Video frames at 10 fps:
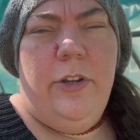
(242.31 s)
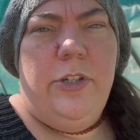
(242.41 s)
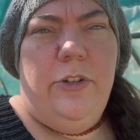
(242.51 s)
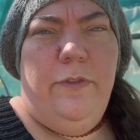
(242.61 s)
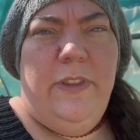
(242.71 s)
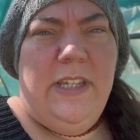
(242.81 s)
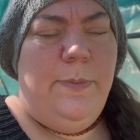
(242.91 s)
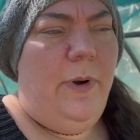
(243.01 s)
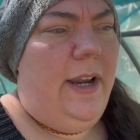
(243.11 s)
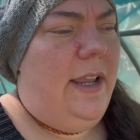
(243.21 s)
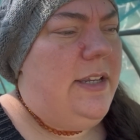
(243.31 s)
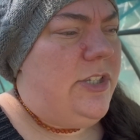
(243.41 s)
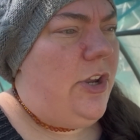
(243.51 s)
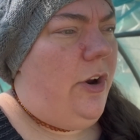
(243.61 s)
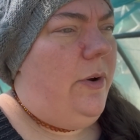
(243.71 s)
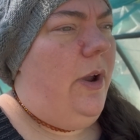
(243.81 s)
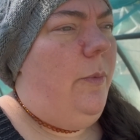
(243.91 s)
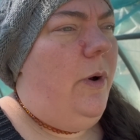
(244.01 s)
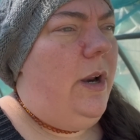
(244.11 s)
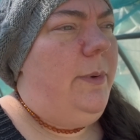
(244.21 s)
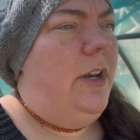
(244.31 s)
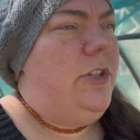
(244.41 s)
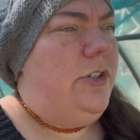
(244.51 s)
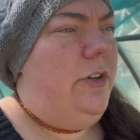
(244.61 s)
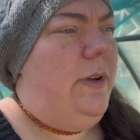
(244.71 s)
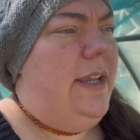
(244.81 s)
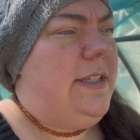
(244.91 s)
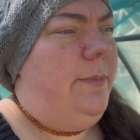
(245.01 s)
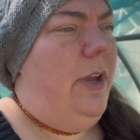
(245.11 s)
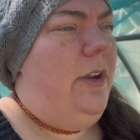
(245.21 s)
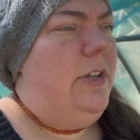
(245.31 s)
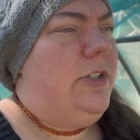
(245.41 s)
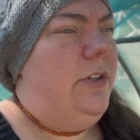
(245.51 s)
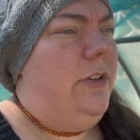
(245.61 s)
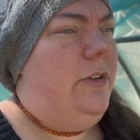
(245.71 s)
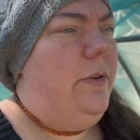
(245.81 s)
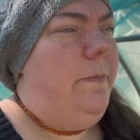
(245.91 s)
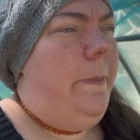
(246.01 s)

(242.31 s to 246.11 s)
to do for this spring. So what I'm going to do is I'm going to